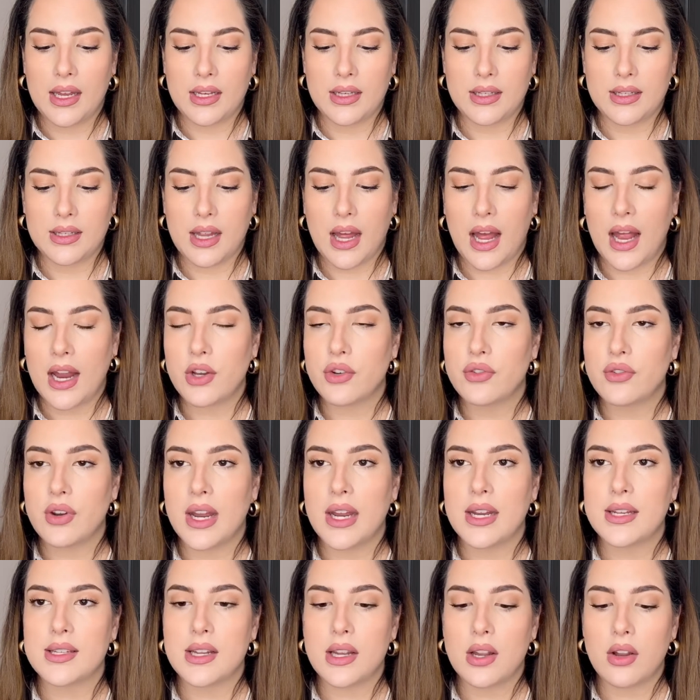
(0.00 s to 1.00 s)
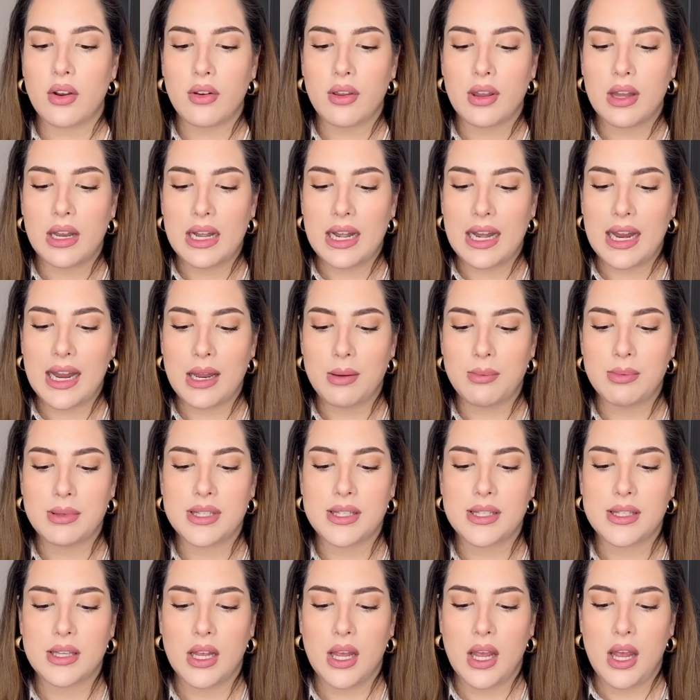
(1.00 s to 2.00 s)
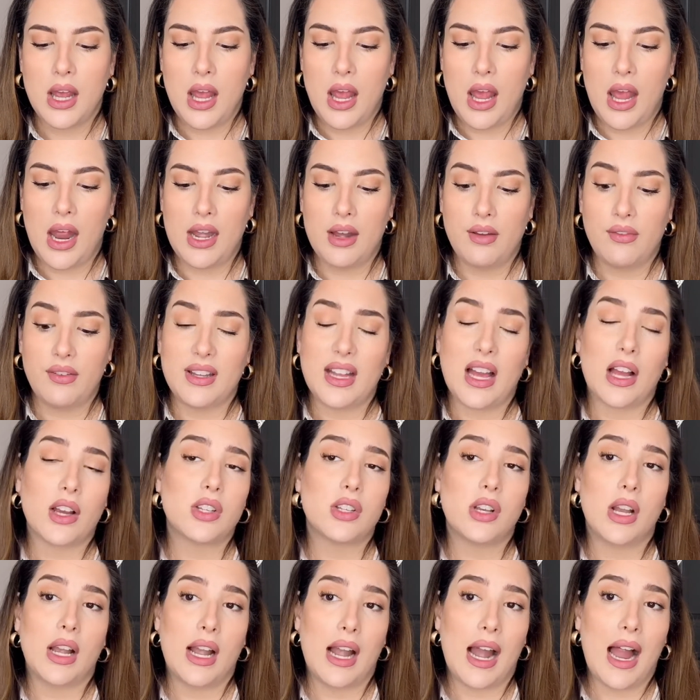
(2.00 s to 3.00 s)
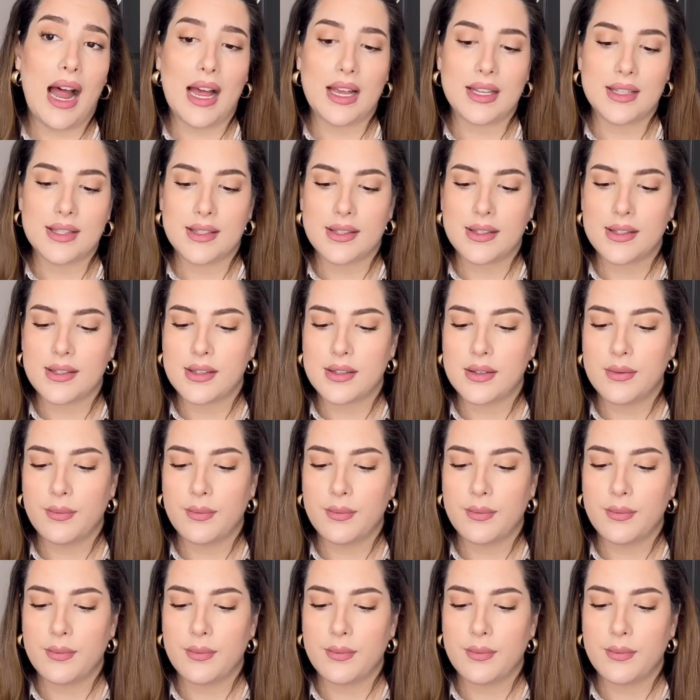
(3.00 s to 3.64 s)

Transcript: hydrating on the lips, and if it actually lasts.